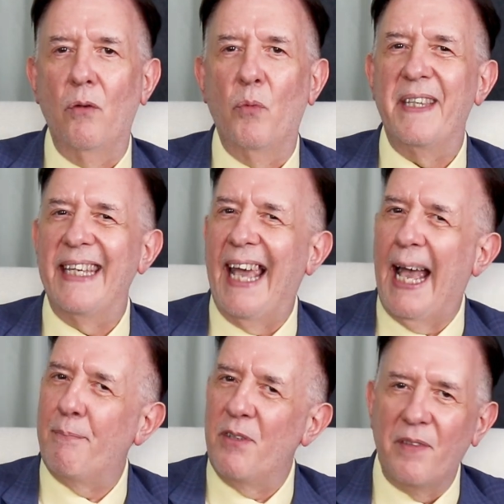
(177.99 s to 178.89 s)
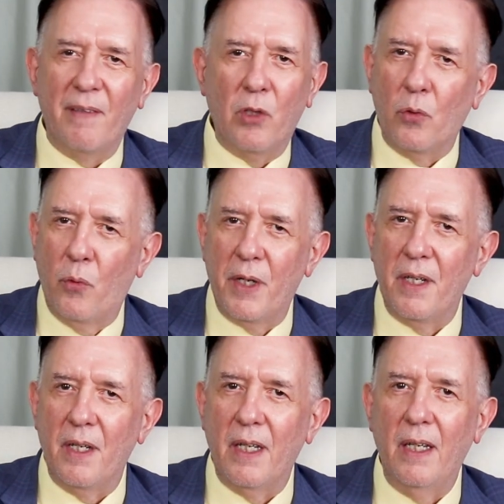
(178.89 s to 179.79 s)
with the absence of
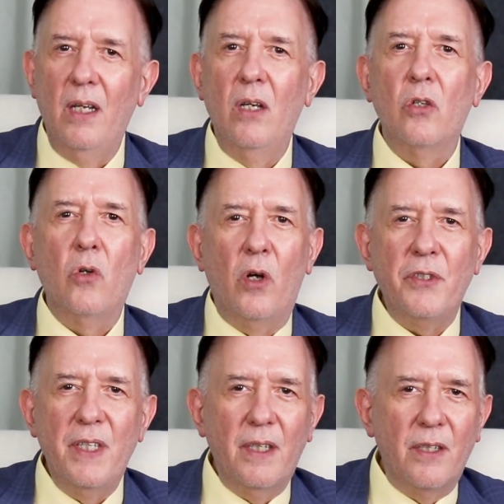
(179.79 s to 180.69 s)
liquidity, causing